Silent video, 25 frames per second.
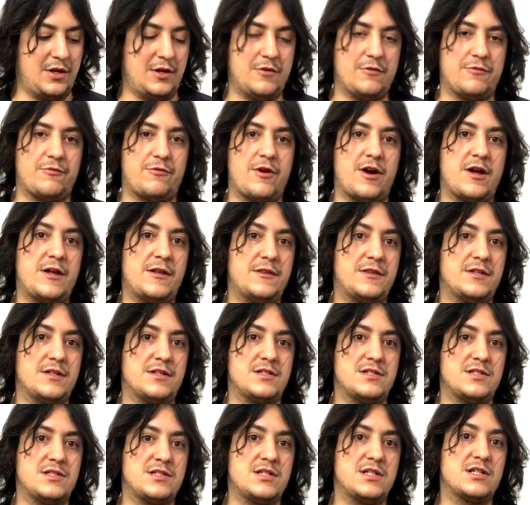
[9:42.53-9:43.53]
fret the
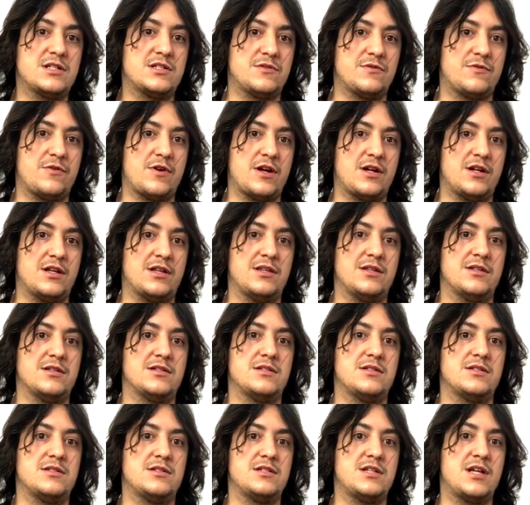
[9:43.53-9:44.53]
sixth fret of the
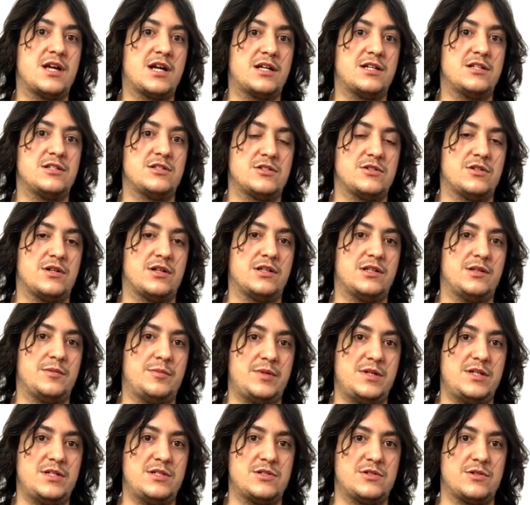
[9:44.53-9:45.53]
second string, the
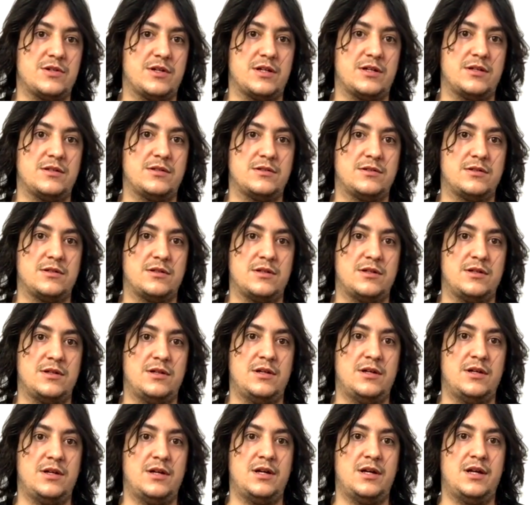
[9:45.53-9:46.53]
B string,
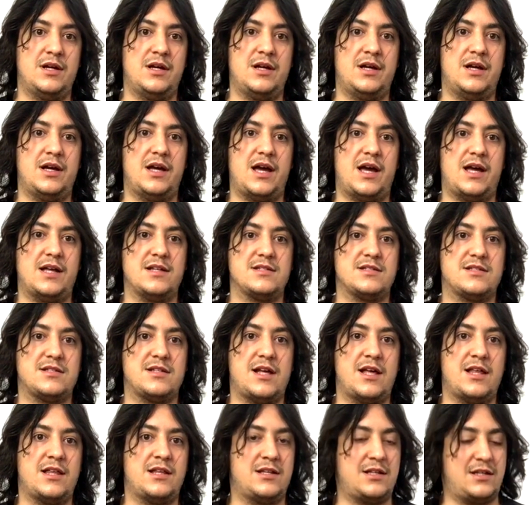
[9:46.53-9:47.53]
and
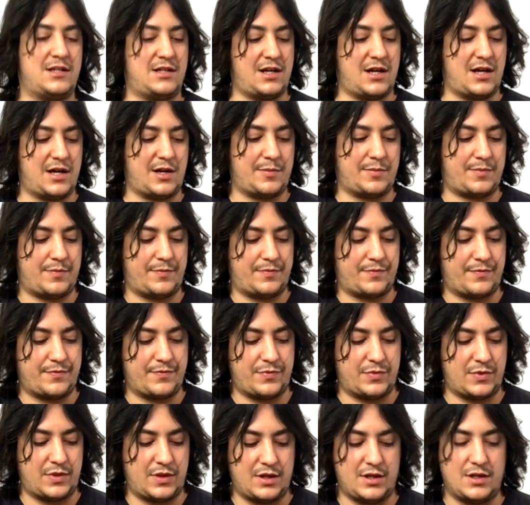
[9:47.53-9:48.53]
slide that
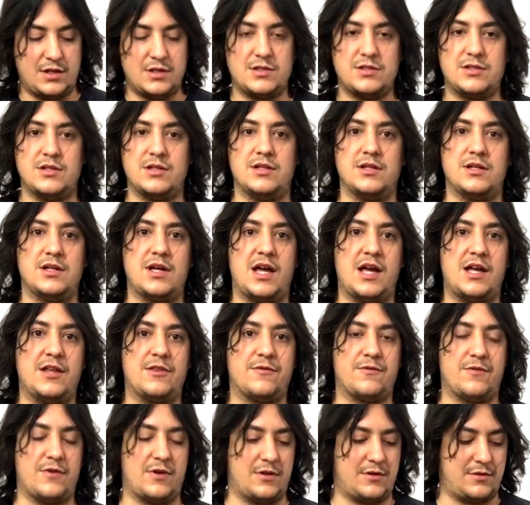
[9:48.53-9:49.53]
up to the
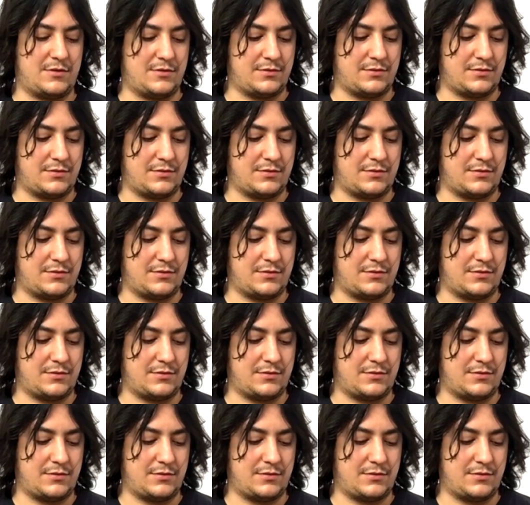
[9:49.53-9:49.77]
eighth fret.